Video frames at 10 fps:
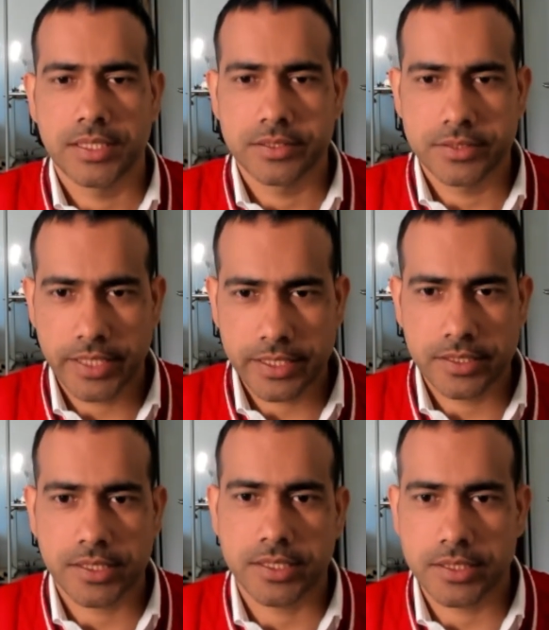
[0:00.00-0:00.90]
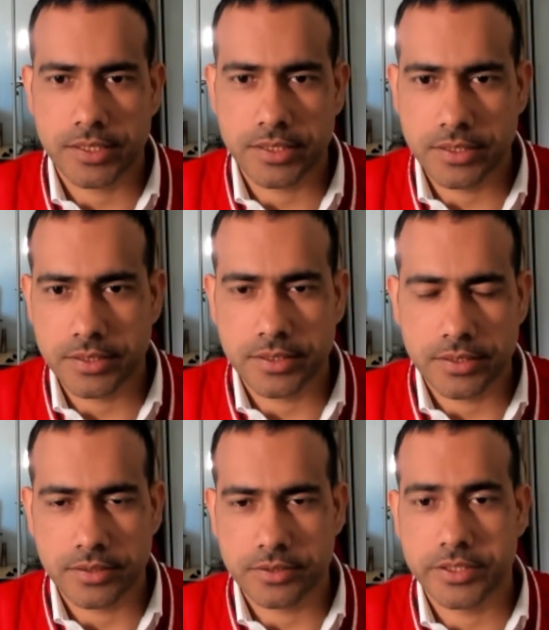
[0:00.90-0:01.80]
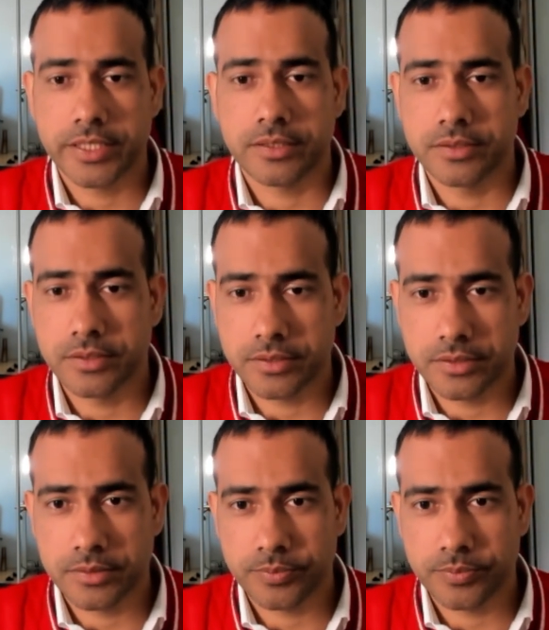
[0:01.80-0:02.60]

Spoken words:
Check the